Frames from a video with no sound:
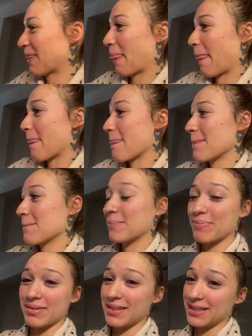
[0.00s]
was like,
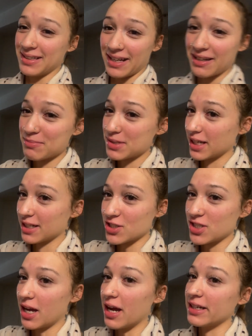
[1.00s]
good. And now I'm taking
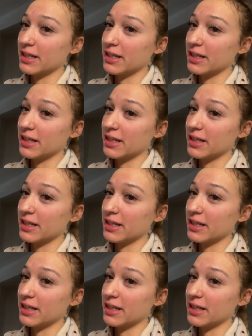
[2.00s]
a shower.